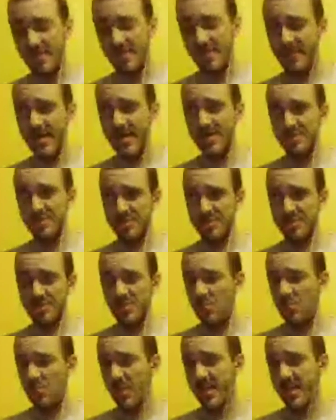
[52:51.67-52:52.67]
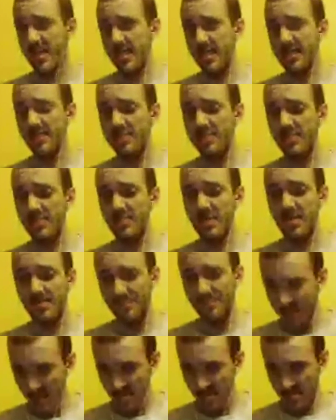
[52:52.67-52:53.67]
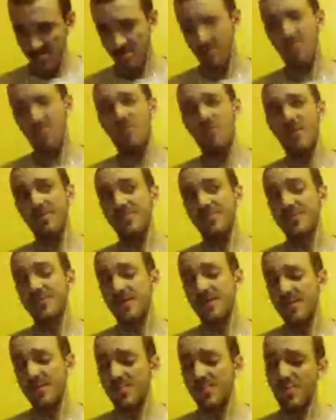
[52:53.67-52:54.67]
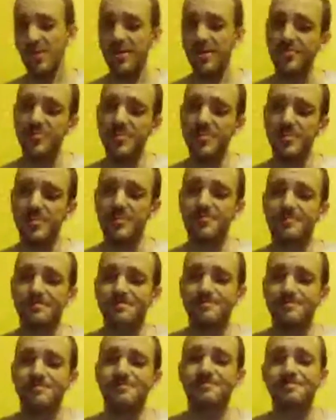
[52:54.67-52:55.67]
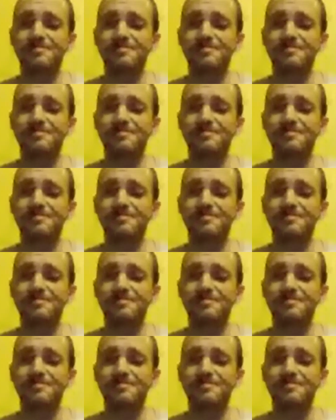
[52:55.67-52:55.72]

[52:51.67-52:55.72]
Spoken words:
manages to wake any of them up, all hell's going to break loose.